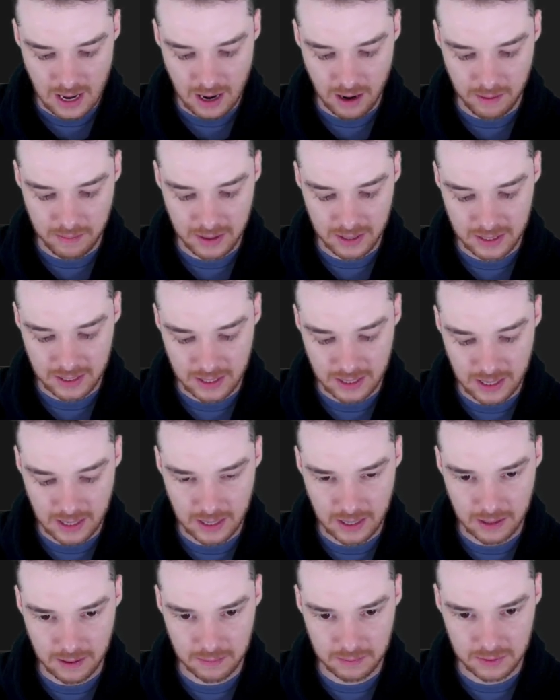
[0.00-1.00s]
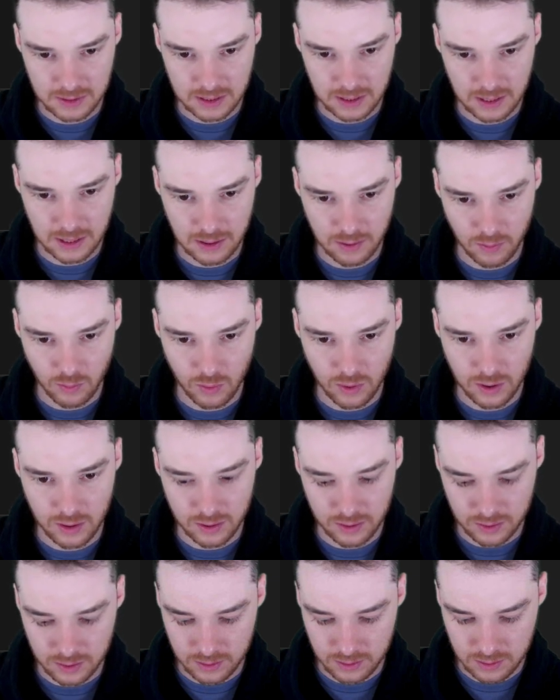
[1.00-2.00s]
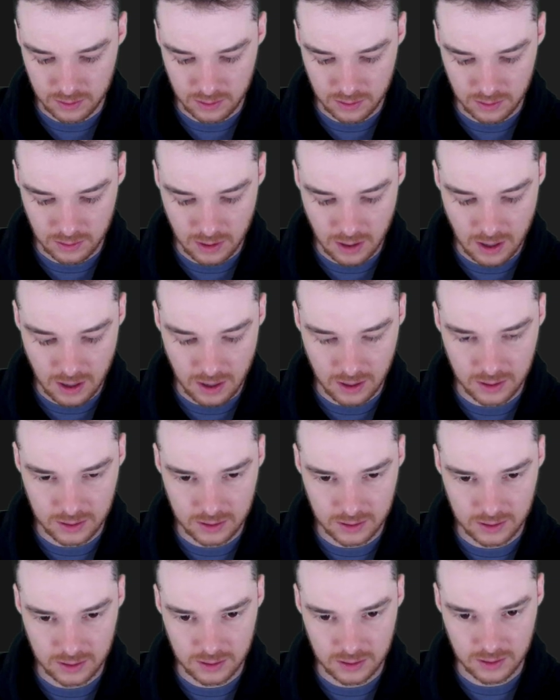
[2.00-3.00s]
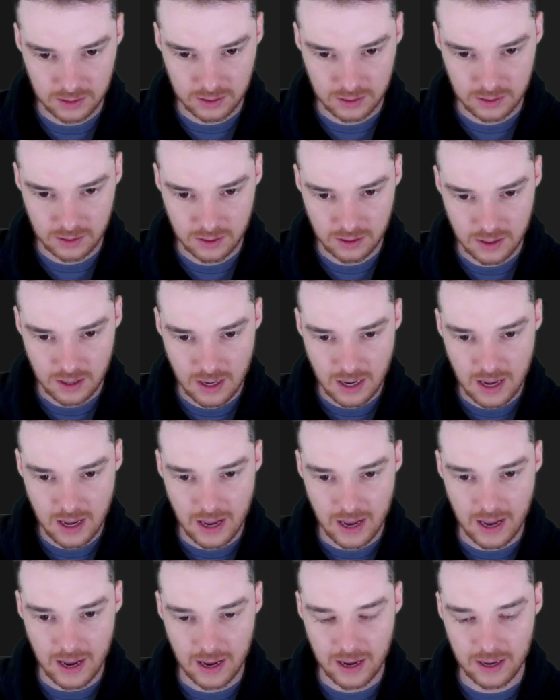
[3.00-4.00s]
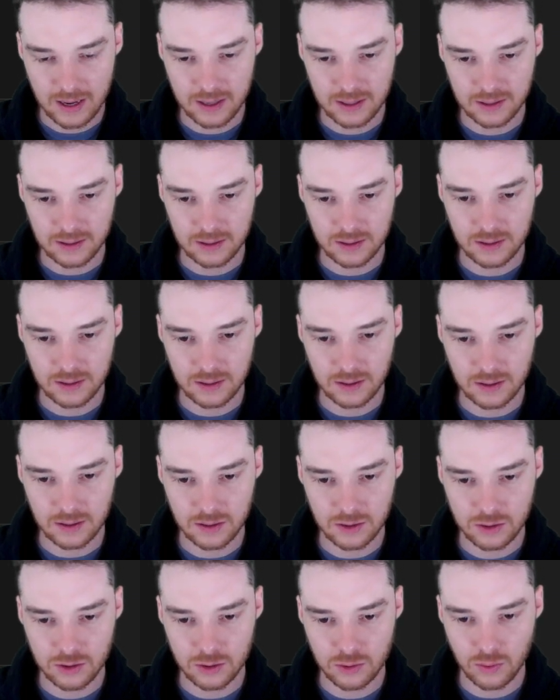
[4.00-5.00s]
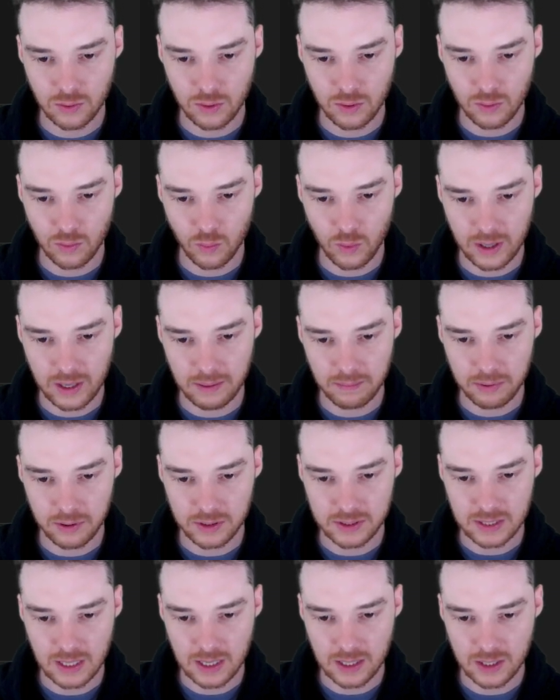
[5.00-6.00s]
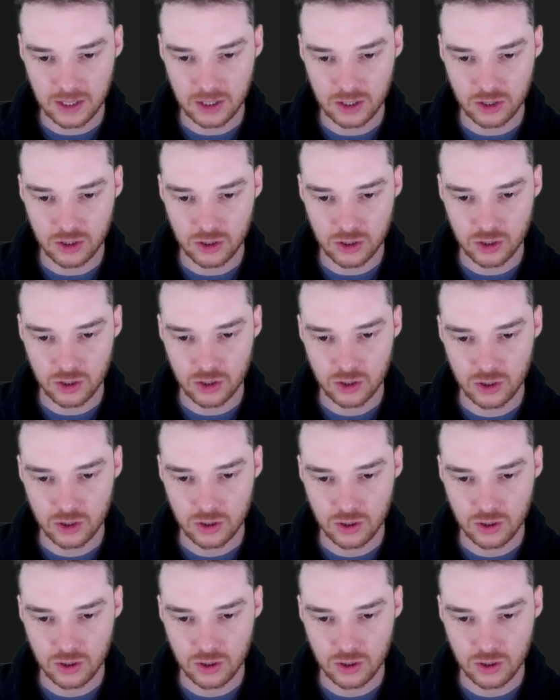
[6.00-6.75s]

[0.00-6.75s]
how many games they won, loss, and do a win percentage.